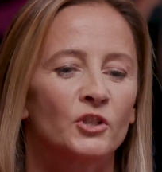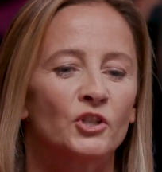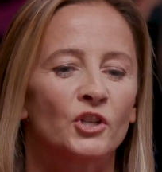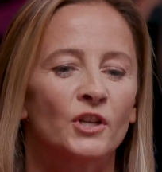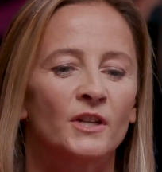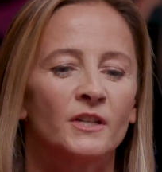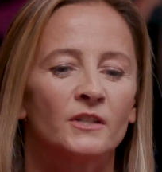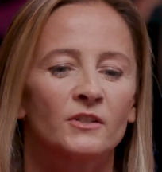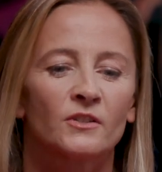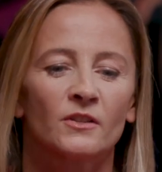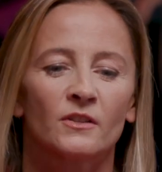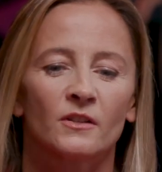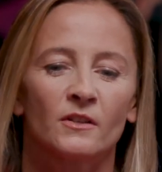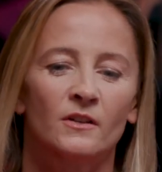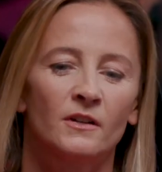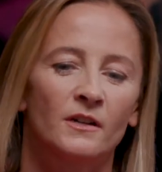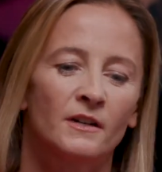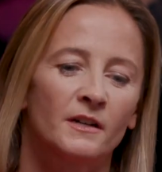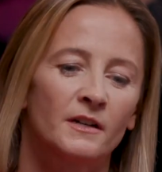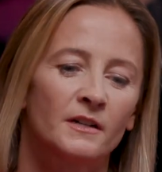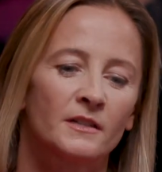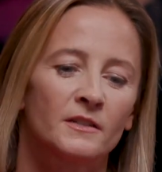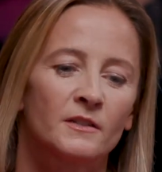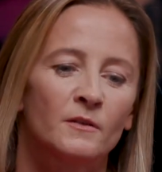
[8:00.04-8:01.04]
changed the
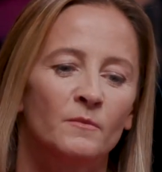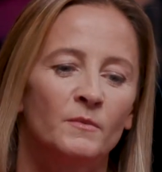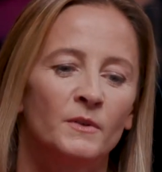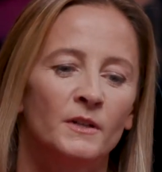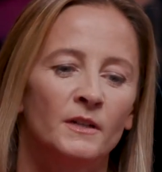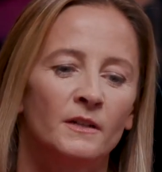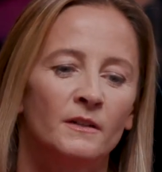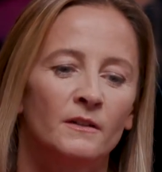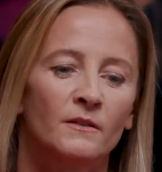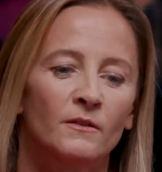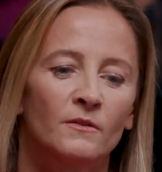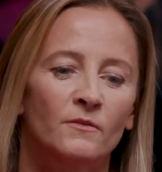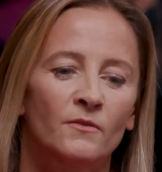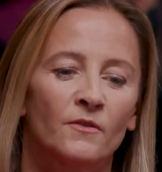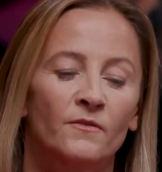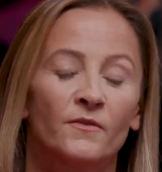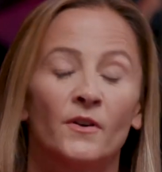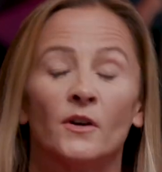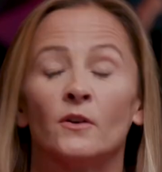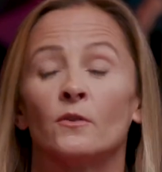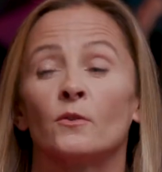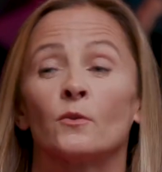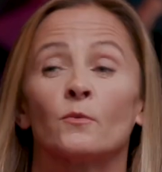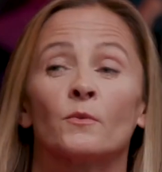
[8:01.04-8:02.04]
law to
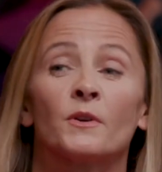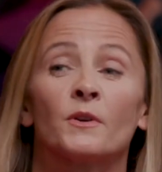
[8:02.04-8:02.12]
follow the